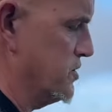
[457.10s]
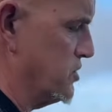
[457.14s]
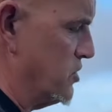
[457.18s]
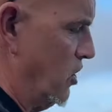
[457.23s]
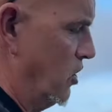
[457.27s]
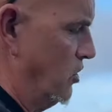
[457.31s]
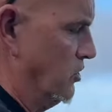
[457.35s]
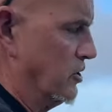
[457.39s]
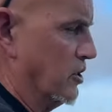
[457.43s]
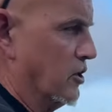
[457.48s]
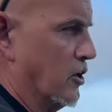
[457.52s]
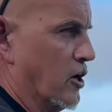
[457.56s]

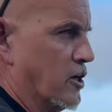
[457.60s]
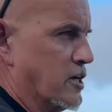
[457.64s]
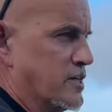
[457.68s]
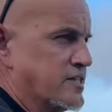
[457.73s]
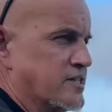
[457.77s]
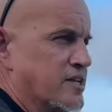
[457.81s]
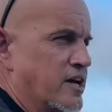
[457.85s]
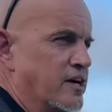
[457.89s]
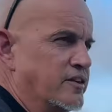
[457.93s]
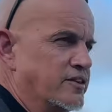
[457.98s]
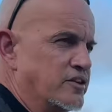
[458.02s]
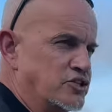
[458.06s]
sold
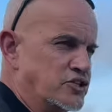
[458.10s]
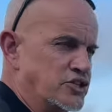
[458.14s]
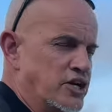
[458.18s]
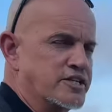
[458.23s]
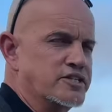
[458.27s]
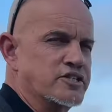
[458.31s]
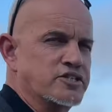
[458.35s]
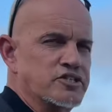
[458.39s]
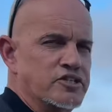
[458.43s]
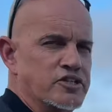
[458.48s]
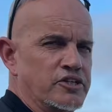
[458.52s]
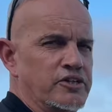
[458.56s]
alongside the
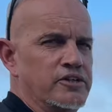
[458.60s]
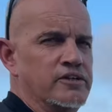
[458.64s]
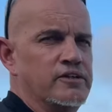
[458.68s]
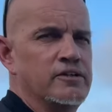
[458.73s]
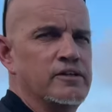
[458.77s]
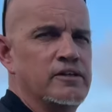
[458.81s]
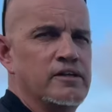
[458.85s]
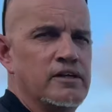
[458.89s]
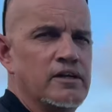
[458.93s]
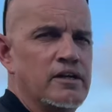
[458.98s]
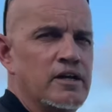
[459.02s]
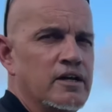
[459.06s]
Jetta two
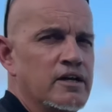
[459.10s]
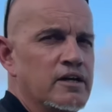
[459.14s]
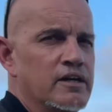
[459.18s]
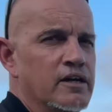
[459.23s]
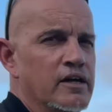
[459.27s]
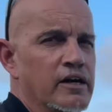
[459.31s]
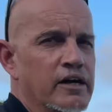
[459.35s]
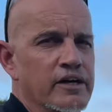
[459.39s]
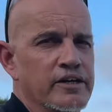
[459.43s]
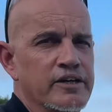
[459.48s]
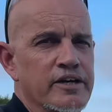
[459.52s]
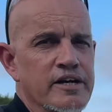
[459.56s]

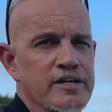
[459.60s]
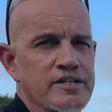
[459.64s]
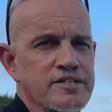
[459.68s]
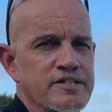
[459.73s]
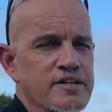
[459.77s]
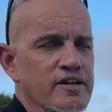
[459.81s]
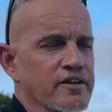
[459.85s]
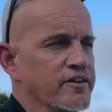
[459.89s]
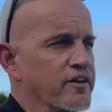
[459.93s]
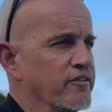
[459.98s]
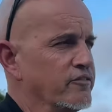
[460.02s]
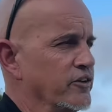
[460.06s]
uh, here in
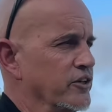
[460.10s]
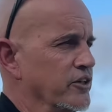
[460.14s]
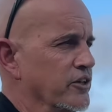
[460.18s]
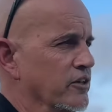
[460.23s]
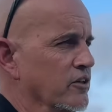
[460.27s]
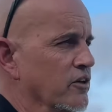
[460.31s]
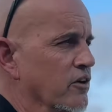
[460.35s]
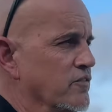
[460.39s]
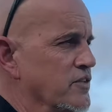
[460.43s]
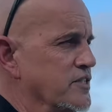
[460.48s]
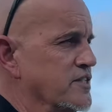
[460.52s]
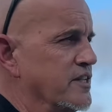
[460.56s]
South
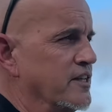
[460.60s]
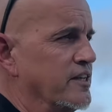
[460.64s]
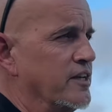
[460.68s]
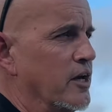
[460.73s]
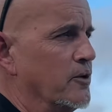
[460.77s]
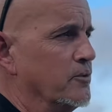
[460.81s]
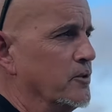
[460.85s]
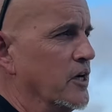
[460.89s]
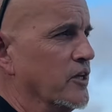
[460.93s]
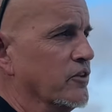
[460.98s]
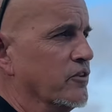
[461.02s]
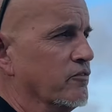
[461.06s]
Africa, and obviously
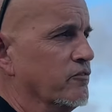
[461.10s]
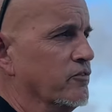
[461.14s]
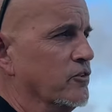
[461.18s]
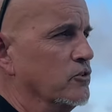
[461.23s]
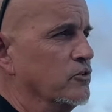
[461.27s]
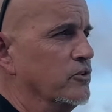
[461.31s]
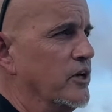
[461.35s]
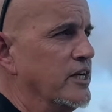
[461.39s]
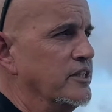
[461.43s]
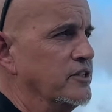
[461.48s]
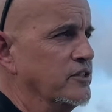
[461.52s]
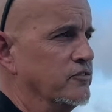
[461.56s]
here we had the
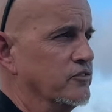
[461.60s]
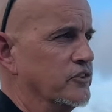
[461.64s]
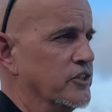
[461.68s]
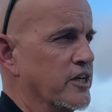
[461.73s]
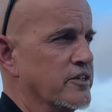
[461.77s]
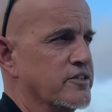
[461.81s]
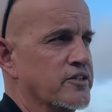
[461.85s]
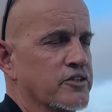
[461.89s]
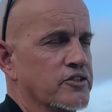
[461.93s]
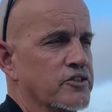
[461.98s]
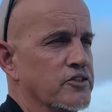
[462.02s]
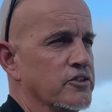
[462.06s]
full range of
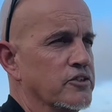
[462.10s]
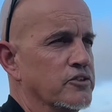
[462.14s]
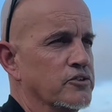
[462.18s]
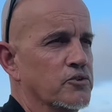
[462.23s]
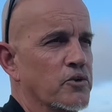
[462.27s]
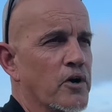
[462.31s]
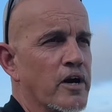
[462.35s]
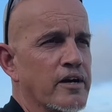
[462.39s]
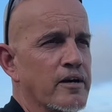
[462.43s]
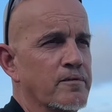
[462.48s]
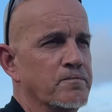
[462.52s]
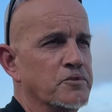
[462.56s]
Jetta
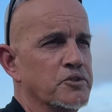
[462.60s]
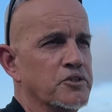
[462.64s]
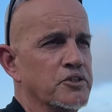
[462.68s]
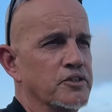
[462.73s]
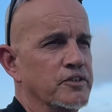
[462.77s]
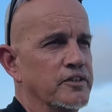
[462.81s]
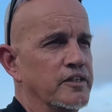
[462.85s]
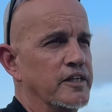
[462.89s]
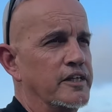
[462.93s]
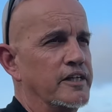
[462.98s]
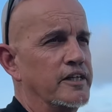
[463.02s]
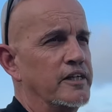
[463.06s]
twos right up
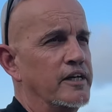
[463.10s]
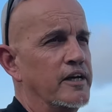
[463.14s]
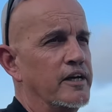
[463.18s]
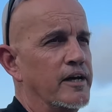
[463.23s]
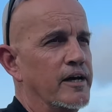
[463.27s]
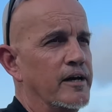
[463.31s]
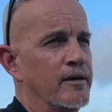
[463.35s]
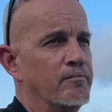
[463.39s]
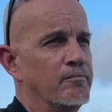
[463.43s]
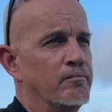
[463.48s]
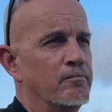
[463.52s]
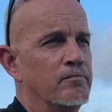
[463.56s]
to the
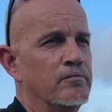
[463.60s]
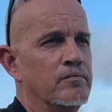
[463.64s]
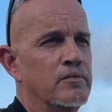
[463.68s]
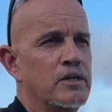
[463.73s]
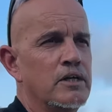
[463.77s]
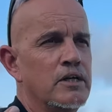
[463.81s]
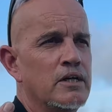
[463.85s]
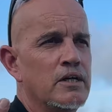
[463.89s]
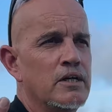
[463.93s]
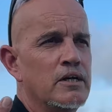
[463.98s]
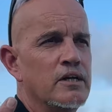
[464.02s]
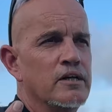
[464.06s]
um,
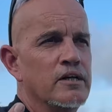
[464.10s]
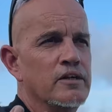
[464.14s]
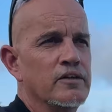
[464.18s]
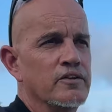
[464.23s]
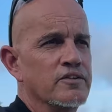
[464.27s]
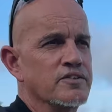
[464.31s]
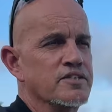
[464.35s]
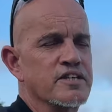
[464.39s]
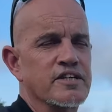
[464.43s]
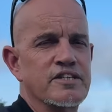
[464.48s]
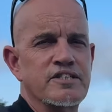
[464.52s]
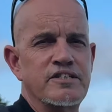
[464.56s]

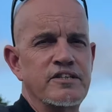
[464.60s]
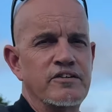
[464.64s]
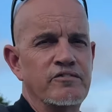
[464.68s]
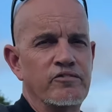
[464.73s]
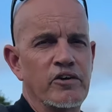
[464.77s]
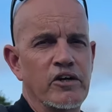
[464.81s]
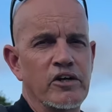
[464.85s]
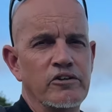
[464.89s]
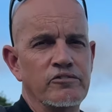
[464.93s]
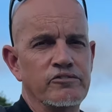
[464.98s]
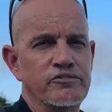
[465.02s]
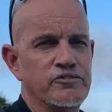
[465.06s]
the sixteen
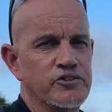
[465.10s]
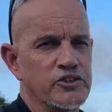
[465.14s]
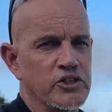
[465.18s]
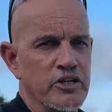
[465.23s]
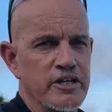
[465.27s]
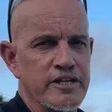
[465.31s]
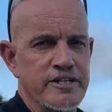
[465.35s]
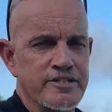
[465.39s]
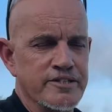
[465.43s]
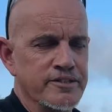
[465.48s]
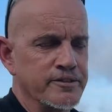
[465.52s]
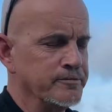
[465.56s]
valve
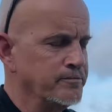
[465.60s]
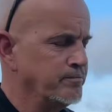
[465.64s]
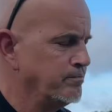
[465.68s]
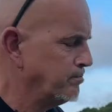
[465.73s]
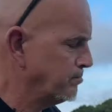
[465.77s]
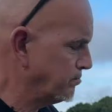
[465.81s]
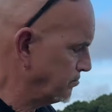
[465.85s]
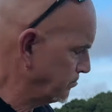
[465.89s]
two litre.